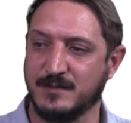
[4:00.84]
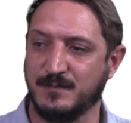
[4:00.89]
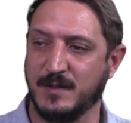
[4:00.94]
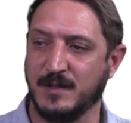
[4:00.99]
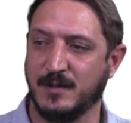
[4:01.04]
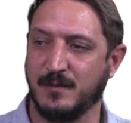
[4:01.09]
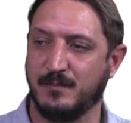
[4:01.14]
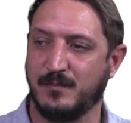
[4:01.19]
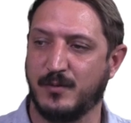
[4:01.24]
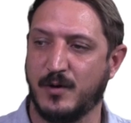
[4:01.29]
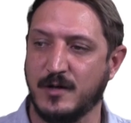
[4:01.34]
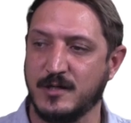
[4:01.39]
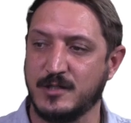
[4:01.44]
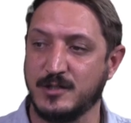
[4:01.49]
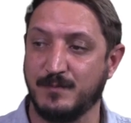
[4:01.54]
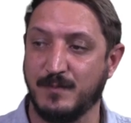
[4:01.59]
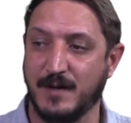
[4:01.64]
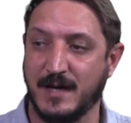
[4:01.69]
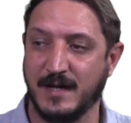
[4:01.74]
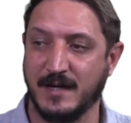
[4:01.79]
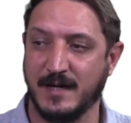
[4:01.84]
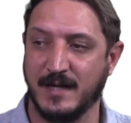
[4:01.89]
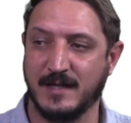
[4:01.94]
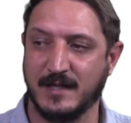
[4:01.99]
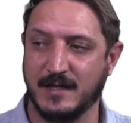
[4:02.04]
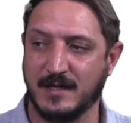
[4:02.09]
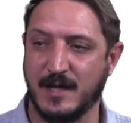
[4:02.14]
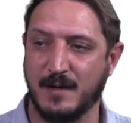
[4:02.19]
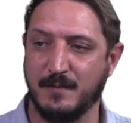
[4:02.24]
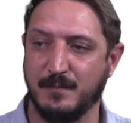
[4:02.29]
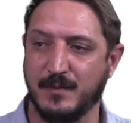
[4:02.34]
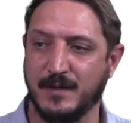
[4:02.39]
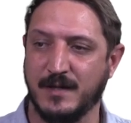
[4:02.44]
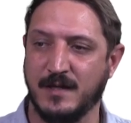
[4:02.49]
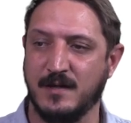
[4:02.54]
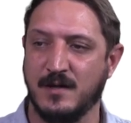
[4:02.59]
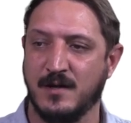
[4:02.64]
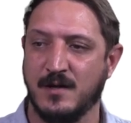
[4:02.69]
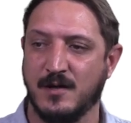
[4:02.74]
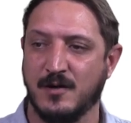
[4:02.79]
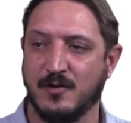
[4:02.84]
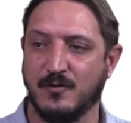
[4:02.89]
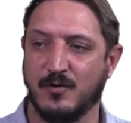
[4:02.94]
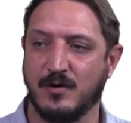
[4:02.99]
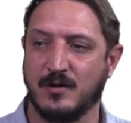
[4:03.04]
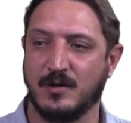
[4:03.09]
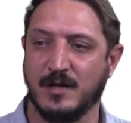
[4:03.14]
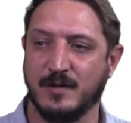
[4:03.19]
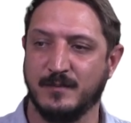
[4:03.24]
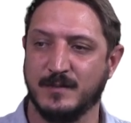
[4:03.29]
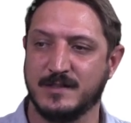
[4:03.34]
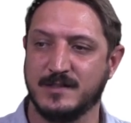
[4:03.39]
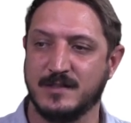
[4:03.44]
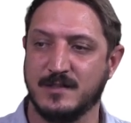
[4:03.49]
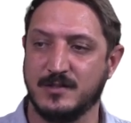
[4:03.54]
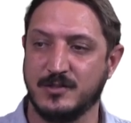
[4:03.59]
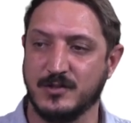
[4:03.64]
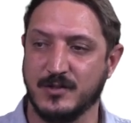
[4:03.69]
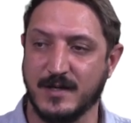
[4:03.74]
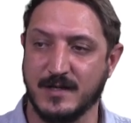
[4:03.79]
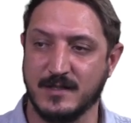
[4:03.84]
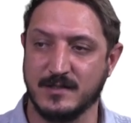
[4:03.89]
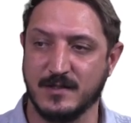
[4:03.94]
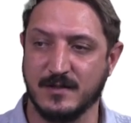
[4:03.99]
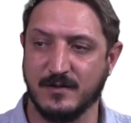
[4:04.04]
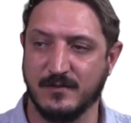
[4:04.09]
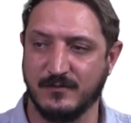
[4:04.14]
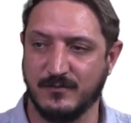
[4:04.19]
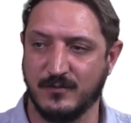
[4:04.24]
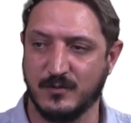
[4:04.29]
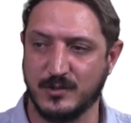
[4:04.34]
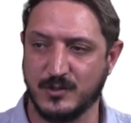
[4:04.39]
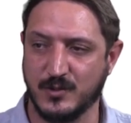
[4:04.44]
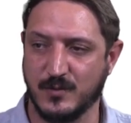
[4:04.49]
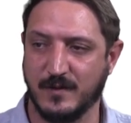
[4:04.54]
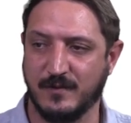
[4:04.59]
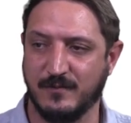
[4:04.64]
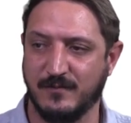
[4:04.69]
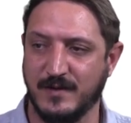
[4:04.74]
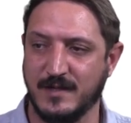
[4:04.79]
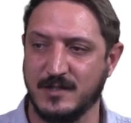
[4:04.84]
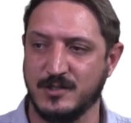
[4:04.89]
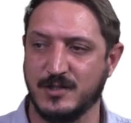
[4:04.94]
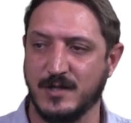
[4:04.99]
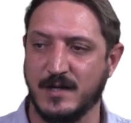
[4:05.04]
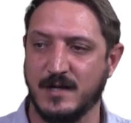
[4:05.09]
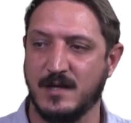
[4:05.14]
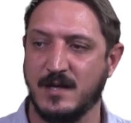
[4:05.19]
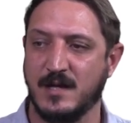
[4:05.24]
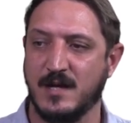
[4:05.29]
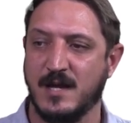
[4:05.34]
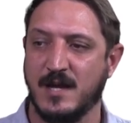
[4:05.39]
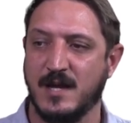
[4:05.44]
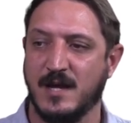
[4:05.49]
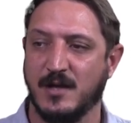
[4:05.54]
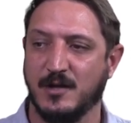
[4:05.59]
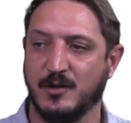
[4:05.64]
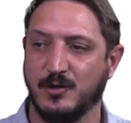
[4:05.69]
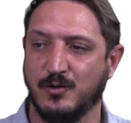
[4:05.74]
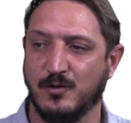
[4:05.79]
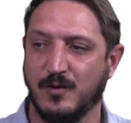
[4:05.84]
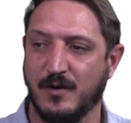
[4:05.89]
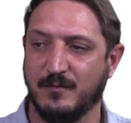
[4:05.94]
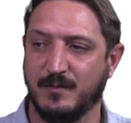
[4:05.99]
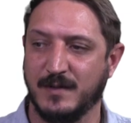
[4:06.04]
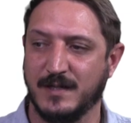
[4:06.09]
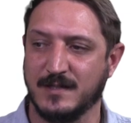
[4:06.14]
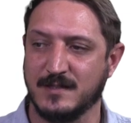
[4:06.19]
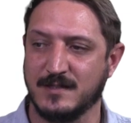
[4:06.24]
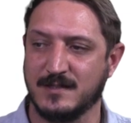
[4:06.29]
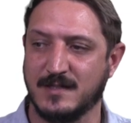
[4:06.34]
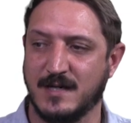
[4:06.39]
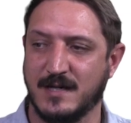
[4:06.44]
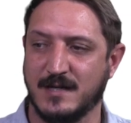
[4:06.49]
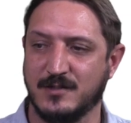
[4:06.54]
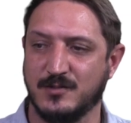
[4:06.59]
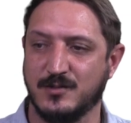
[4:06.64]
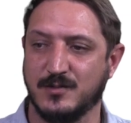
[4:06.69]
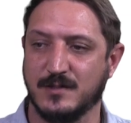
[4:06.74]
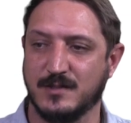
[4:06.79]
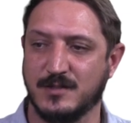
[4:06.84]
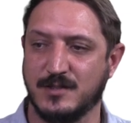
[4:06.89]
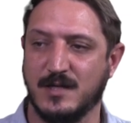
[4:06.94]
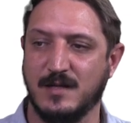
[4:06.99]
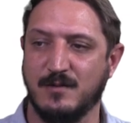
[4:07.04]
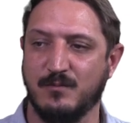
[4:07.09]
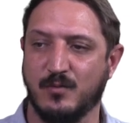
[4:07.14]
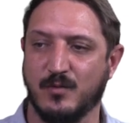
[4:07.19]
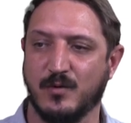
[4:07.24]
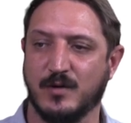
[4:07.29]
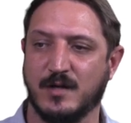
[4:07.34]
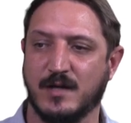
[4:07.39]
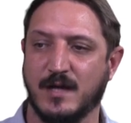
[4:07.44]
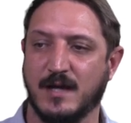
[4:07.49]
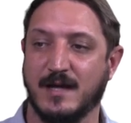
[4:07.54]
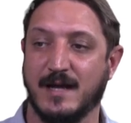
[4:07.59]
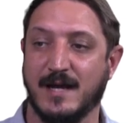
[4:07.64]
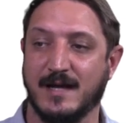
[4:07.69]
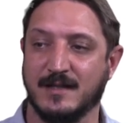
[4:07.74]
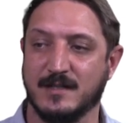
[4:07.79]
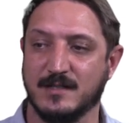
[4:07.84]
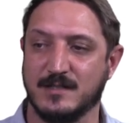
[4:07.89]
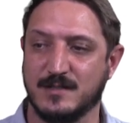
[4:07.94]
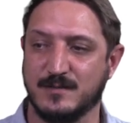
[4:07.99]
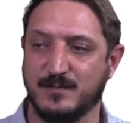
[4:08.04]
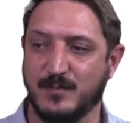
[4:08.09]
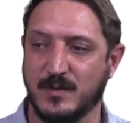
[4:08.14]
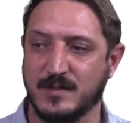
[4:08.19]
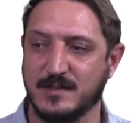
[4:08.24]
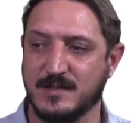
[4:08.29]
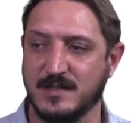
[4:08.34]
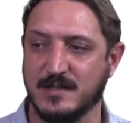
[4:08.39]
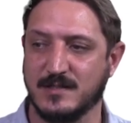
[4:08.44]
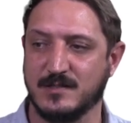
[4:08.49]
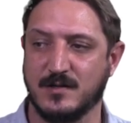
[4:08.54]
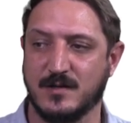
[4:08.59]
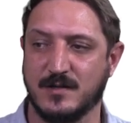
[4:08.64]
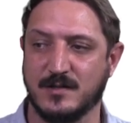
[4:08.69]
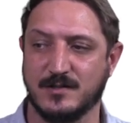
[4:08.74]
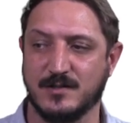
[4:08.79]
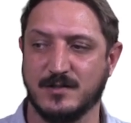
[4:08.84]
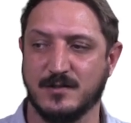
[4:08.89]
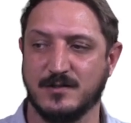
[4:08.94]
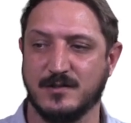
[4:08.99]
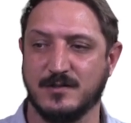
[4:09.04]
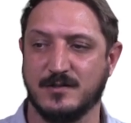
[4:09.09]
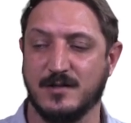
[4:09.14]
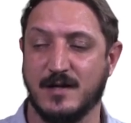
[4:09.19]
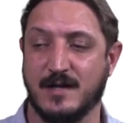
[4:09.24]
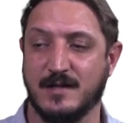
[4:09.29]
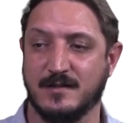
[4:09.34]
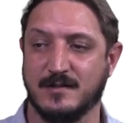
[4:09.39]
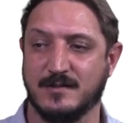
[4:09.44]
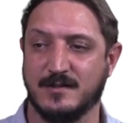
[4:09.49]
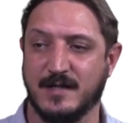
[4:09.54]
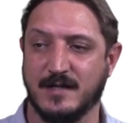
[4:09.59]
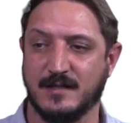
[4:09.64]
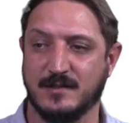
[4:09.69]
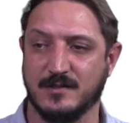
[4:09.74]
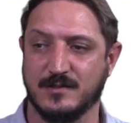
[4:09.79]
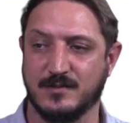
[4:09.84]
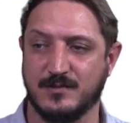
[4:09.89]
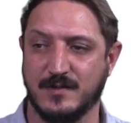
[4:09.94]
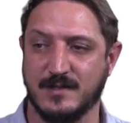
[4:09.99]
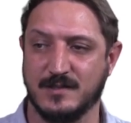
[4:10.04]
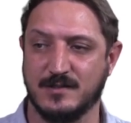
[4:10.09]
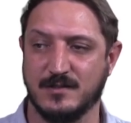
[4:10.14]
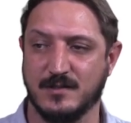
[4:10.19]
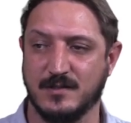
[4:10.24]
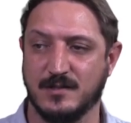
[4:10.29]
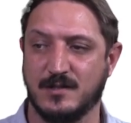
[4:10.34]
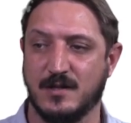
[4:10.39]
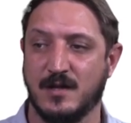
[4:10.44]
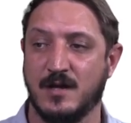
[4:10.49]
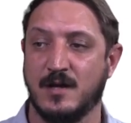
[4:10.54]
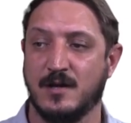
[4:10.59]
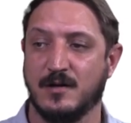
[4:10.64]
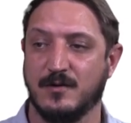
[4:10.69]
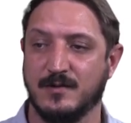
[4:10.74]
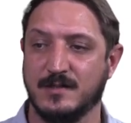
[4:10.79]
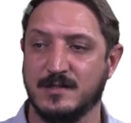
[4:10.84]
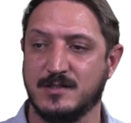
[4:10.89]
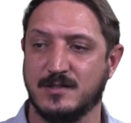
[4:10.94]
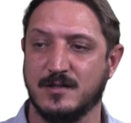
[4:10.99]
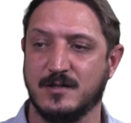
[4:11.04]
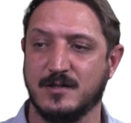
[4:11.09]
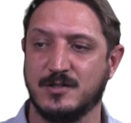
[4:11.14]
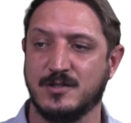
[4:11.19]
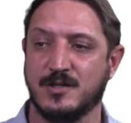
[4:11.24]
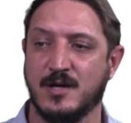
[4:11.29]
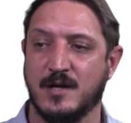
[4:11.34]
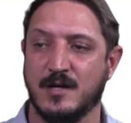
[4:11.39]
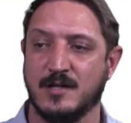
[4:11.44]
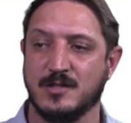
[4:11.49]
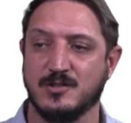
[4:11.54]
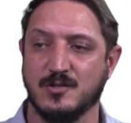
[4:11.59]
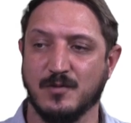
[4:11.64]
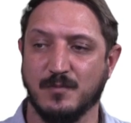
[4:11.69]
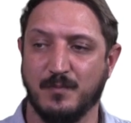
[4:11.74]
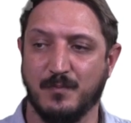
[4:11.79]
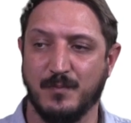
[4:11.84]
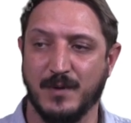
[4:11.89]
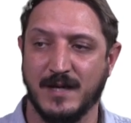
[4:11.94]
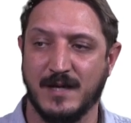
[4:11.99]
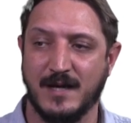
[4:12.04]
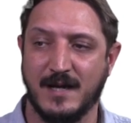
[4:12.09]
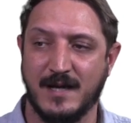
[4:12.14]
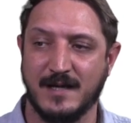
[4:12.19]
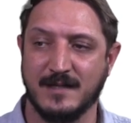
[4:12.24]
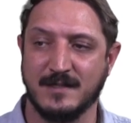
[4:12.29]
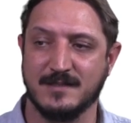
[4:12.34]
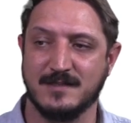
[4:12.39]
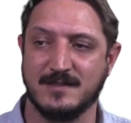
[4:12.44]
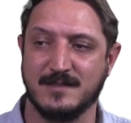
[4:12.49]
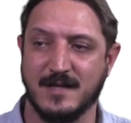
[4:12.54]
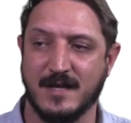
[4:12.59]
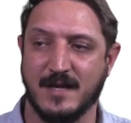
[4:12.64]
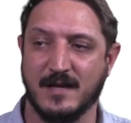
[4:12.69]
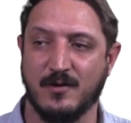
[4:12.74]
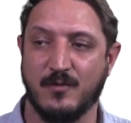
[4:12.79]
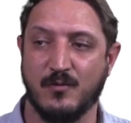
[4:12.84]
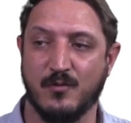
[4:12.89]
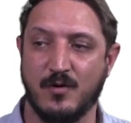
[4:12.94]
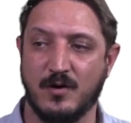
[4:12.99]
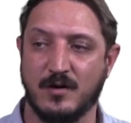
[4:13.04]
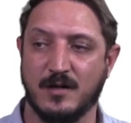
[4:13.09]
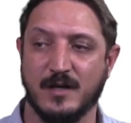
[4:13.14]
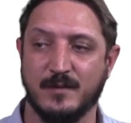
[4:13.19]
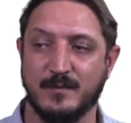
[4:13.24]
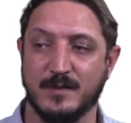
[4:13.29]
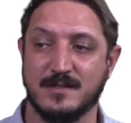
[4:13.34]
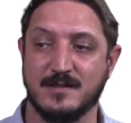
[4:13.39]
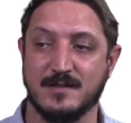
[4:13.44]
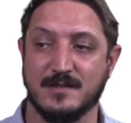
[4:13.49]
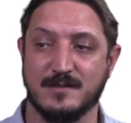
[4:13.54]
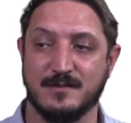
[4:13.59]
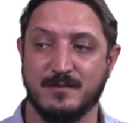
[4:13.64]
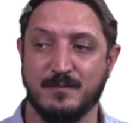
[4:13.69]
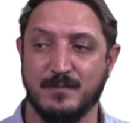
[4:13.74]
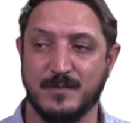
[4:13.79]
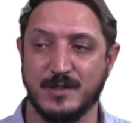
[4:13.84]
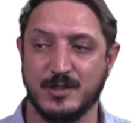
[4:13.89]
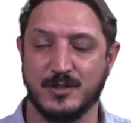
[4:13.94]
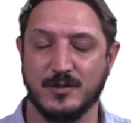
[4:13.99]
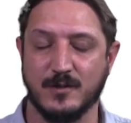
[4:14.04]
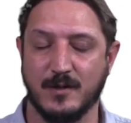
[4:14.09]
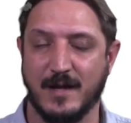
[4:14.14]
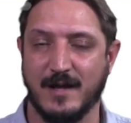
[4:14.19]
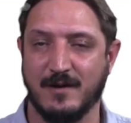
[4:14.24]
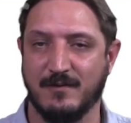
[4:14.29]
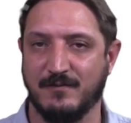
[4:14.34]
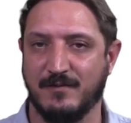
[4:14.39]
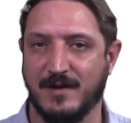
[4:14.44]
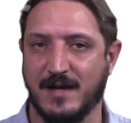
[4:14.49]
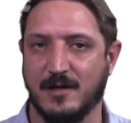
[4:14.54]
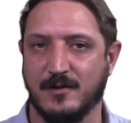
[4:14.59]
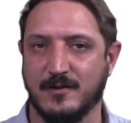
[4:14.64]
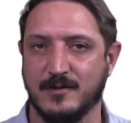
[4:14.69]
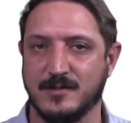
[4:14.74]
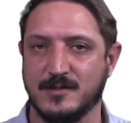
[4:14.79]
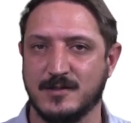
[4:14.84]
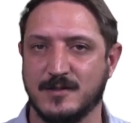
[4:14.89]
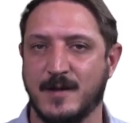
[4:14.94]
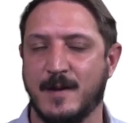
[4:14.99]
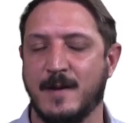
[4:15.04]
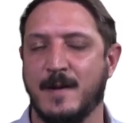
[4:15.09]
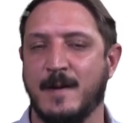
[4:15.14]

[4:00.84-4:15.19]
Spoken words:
been approached by another company, Rock Limited, to enter for joint venture. You have been assigned to a team working, and the sponsor has asked you to undertake this research to better understand Rock Limited's mission and values.